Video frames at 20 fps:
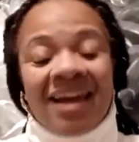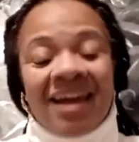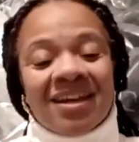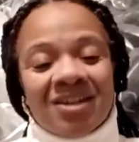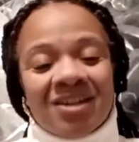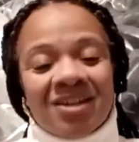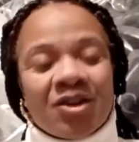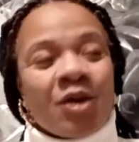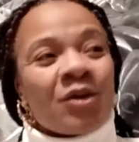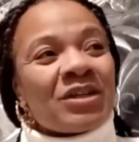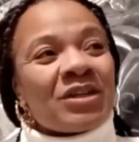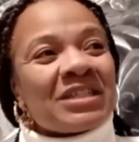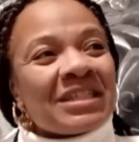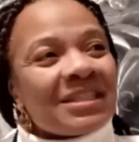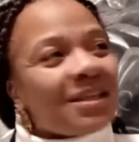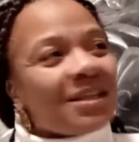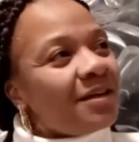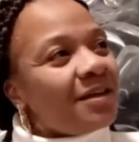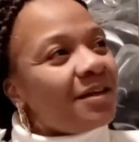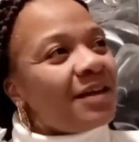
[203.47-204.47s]
you know, this is
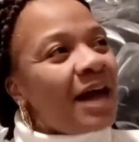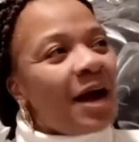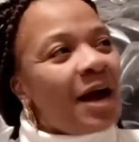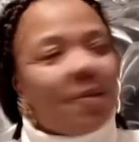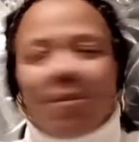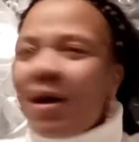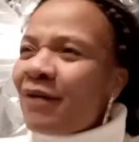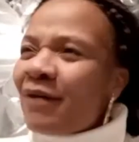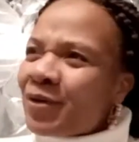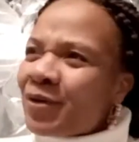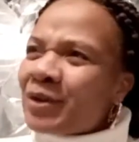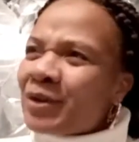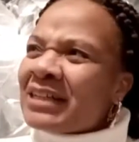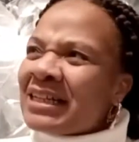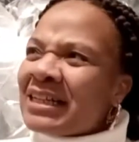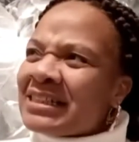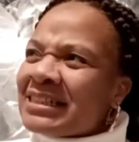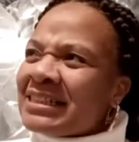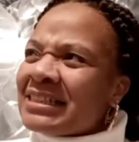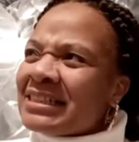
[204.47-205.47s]
a nonprofit
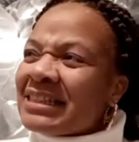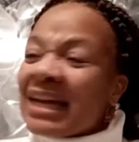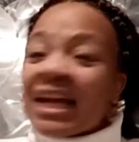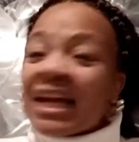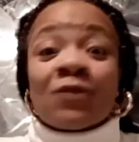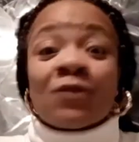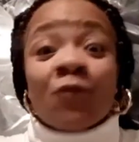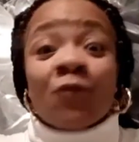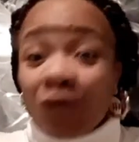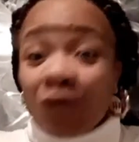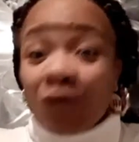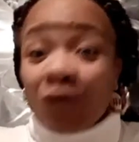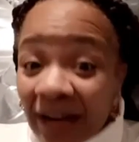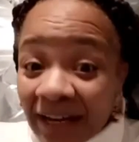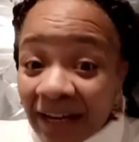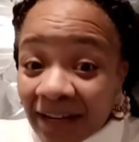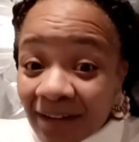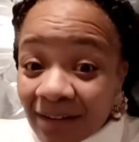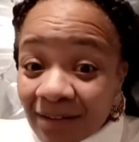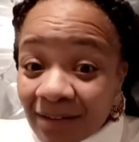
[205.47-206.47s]
organization, it's free.